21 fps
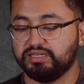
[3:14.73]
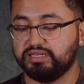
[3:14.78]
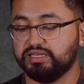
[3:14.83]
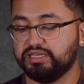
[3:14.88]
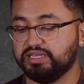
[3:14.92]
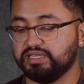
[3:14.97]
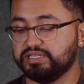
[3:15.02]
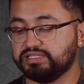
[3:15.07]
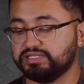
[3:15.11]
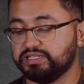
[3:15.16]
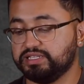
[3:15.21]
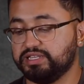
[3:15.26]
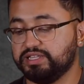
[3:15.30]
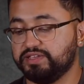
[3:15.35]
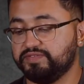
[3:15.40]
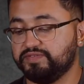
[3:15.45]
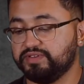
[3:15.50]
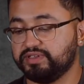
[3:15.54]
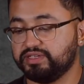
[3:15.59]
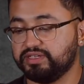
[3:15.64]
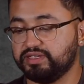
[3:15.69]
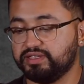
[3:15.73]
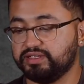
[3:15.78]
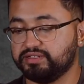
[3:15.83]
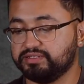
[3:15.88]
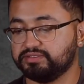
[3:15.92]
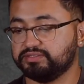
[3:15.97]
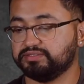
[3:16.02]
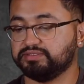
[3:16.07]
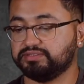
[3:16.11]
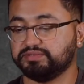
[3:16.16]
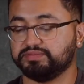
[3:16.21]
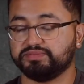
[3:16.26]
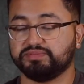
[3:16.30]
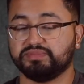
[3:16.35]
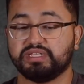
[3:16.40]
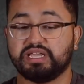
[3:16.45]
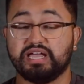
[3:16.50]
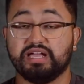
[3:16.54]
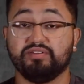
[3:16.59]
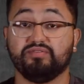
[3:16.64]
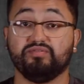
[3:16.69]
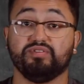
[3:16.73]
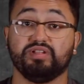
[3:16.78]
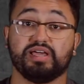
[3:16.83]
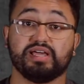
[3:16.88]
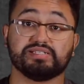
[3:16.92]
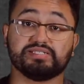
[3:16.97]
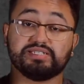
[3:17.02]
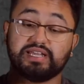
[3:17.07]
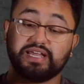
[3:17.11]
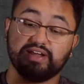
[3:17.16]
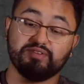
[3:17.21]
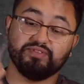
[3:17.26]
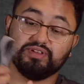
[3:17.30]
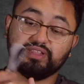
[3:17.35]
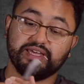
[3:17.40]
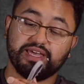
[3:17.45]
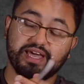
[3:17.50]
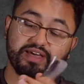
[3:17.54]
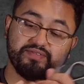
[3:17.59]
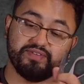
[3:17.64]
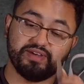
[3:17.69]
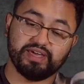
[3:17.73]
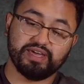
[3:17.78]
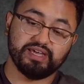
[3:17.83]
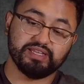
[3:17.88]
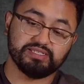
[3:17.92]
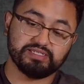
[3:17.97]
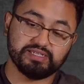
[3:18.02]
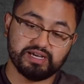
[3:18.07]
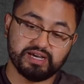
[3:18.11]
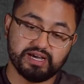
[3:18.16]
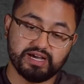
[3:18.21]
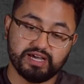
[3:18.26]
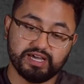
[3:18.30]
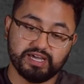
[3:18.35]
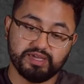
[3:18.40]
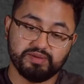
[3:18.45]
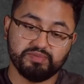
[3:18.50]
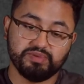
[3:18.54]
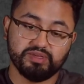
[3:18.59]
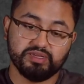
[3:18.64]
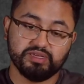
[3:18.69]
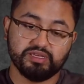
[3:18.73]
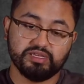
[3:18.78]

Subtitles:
is significant. Like I said, I really haven't had time